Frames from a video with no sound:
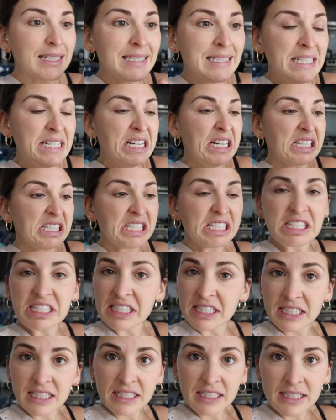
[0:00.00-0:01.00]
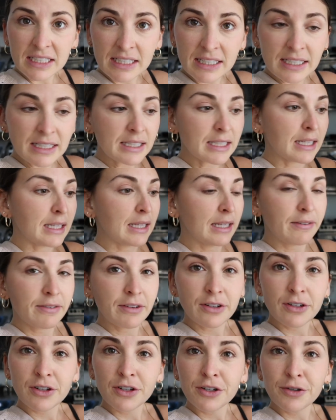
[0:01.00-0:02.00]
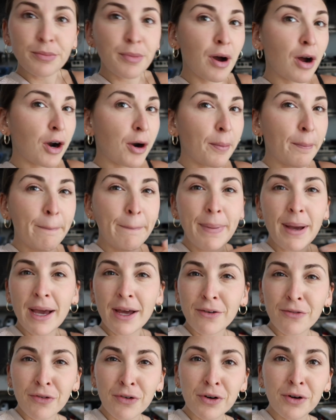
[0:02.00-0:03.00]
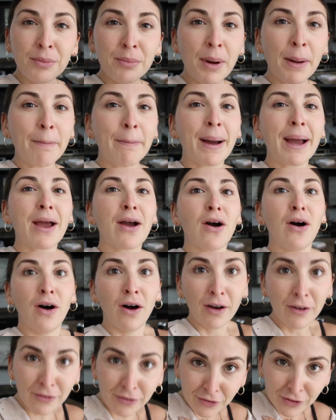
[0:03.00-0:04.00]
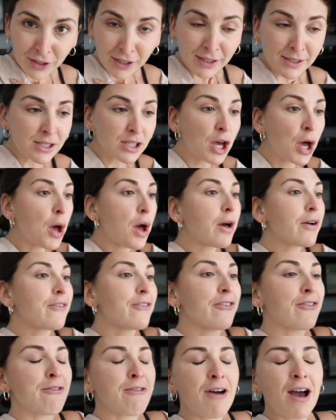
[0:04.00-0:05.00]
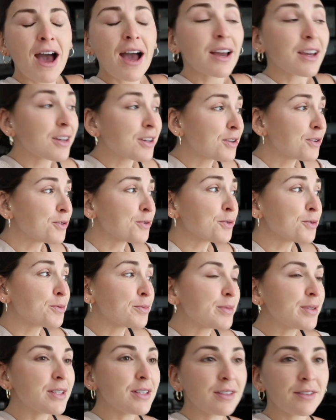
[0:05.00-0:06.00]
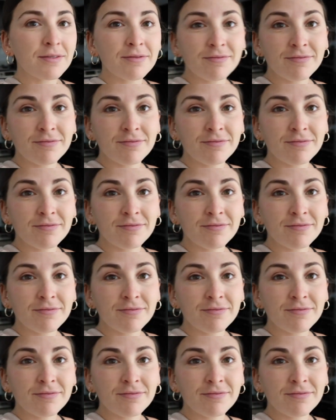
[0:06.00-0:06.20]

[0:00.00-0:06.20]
Dusted the living room, our bedroom, my office, vacuumed,